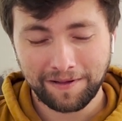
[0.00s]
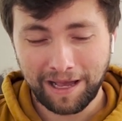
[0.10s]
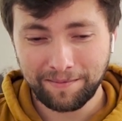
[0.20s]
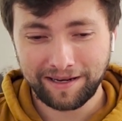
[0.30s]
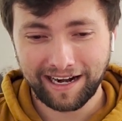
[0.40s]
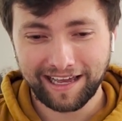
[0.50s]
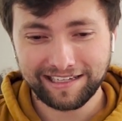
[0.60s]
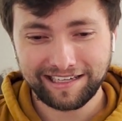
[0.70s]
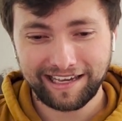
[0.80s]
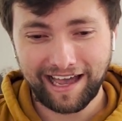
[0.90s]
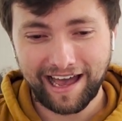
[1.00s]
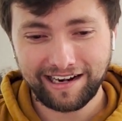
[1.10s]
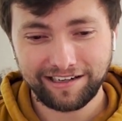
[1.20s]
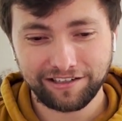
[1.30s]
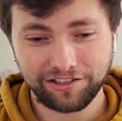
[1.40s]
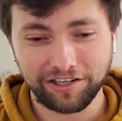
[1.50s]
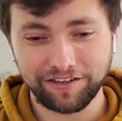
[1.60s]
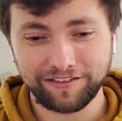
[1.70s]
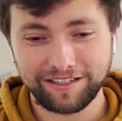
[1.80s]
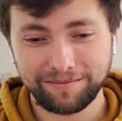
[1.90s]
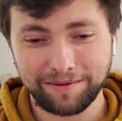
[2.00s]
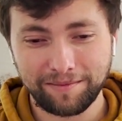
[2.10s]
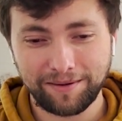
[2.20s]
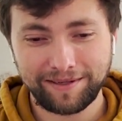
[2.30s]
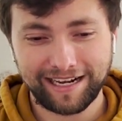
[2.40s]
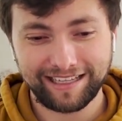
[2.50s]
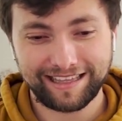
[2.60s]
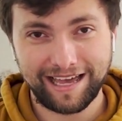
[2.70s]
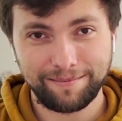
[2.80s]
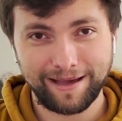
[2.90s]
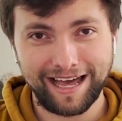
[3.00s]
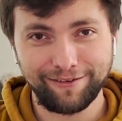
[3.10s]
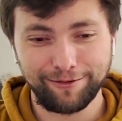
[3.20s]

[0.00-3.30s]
I mean, I guess he kind of deserved it, but maybe not that bad of a